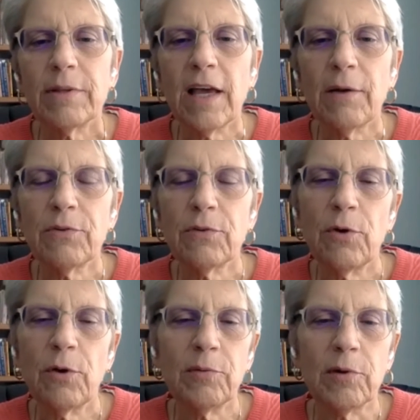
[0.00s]
But that was the
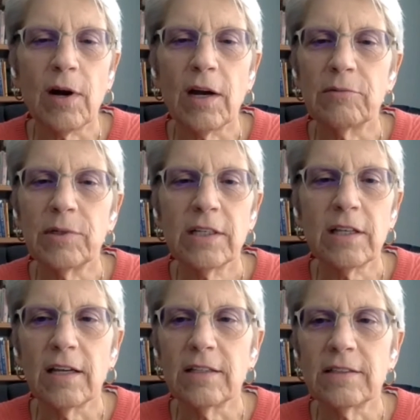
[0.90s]
moment where I
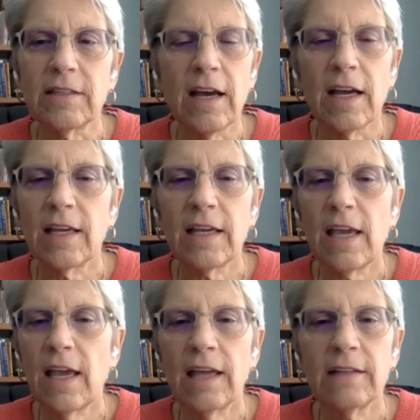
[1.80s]
realized I
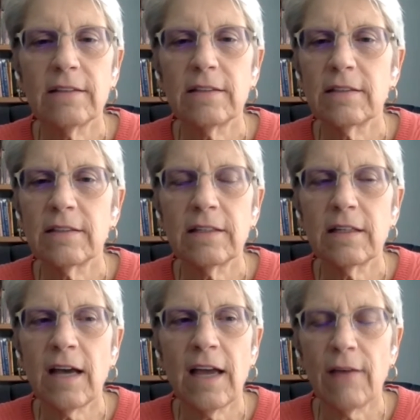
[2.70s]

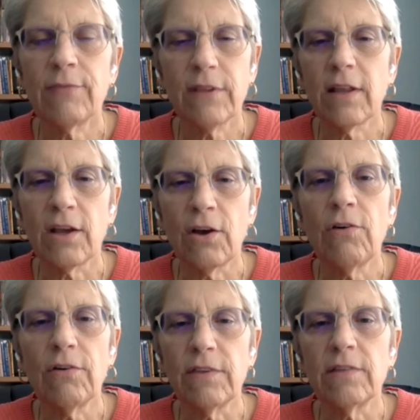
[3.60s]
have to let
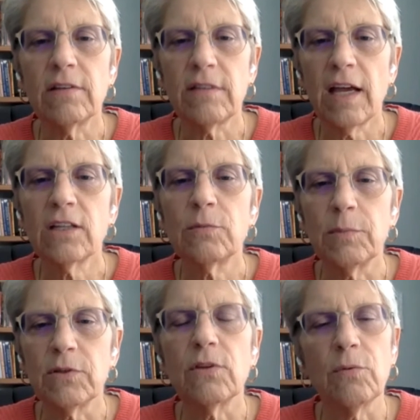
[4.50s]
go of this
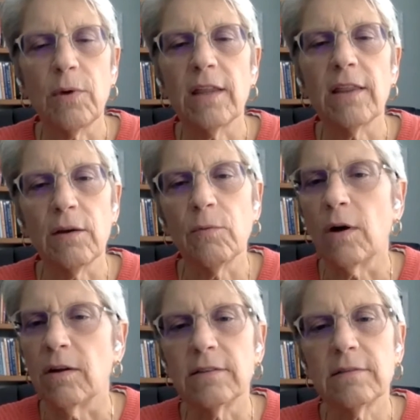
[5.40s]
attachment to the way that it
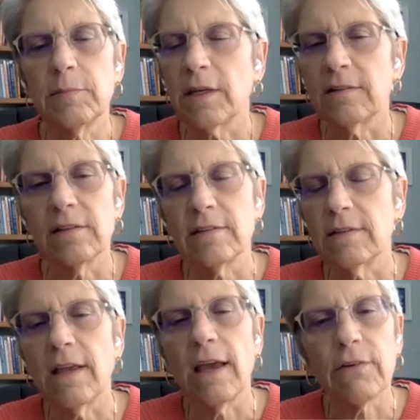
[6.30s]
was, because
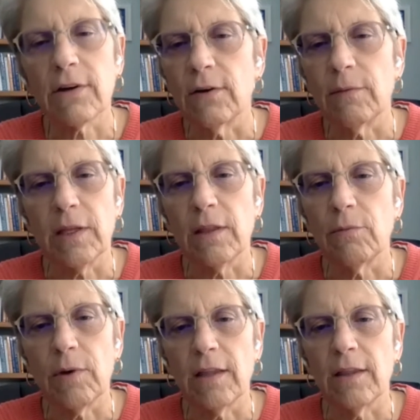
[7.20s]
it's never going to be
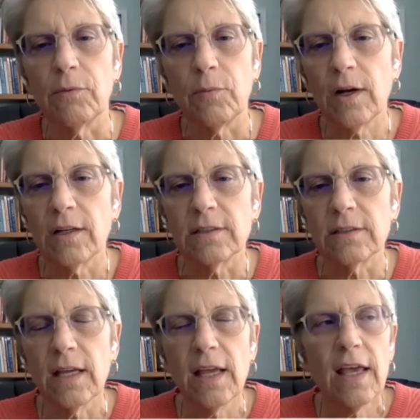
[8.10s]
the way that it was.
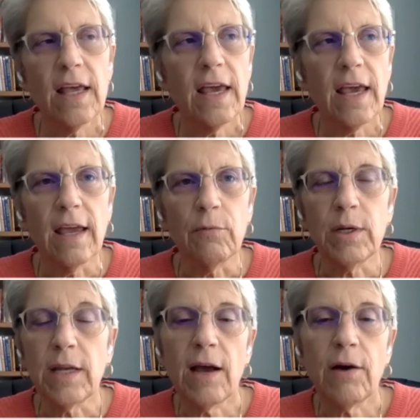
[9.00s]

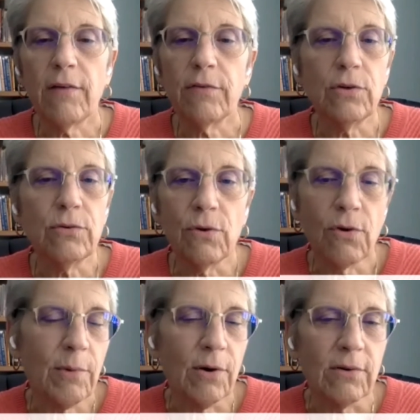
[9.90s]
And we now have a new
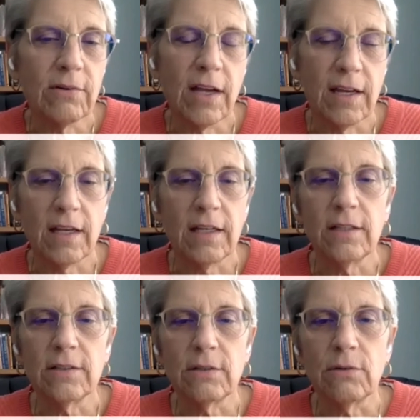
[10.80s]
normal, and I
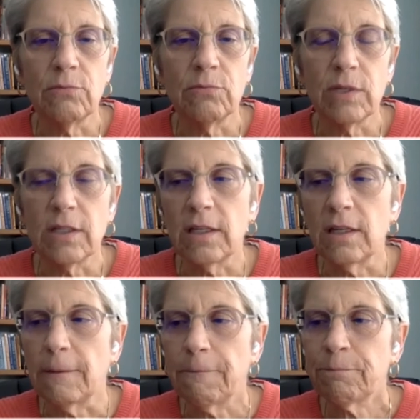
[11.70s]
need to
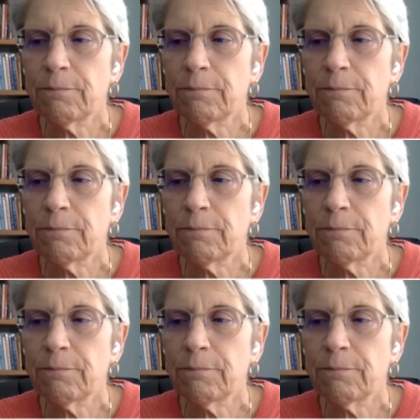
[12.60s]
really